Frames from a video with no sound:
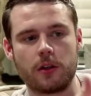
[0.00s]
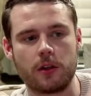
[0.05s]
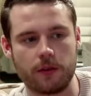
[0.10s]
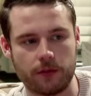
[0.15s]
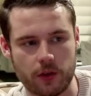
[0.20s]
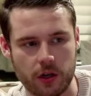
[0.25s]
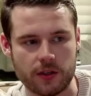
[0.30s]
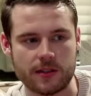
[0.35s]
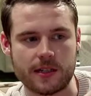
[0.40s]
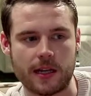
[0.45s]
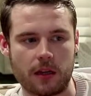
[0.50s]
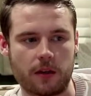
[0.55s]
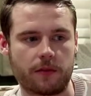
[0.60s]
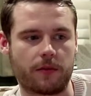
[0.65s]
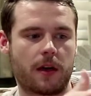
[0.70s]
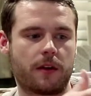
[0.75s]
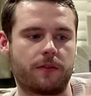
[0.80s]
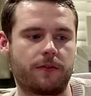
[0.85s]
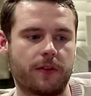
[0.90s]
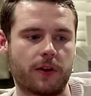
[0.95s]
You've got to tell a,
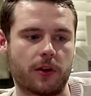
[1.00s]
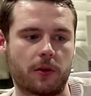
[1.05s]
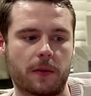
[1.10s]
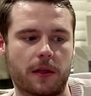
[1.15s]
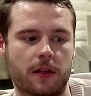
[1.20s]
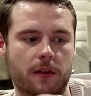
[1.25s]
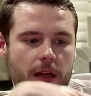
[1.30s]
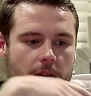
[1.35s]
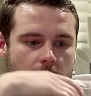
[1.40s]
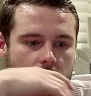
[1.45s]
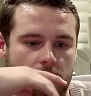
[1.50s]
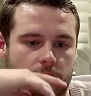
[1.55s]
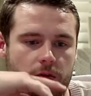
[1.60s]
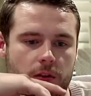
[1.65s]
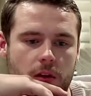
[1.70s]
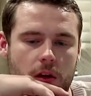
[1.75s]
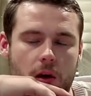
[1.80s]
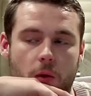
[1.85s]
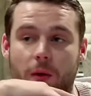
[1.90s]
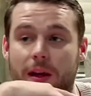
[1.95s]
a film in kind of
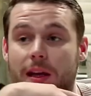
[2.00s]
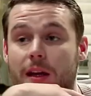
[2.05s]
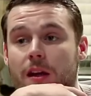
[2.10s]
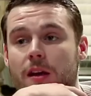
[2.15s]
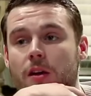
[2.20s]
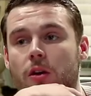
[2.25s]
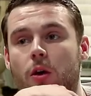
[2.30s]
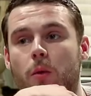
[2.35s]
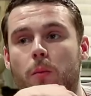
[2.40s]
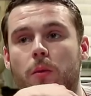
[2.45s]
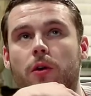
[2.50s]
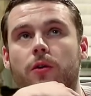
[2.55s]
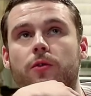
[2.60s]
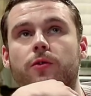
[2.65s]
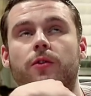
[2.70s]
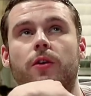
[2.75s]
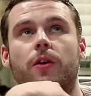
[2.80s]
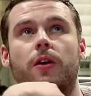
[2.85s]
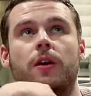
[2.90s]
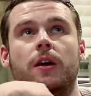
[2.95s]
a week
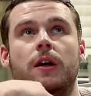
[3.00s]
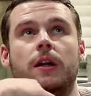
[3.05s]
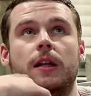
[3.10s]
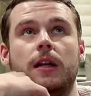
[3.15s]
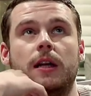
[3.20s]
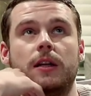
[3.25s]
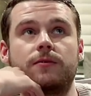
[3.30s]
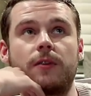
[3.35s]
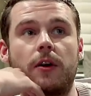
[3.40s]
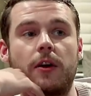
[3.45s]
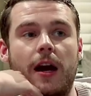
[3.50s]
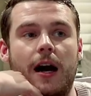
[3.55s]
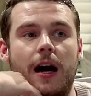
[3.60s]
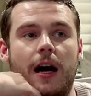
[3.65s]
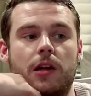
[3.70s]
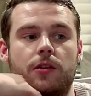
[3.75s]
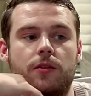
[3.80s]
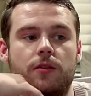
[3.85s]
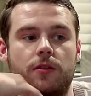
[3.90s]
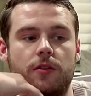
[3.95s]
almost, and it's very
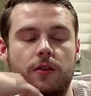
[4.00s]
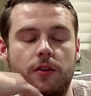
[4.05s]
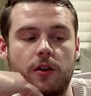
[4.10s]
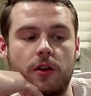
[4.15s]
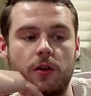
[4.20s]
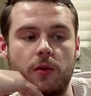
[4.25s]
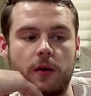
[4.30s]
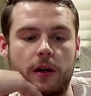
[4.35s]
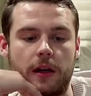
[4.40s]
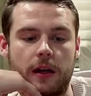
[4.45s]
hard to do.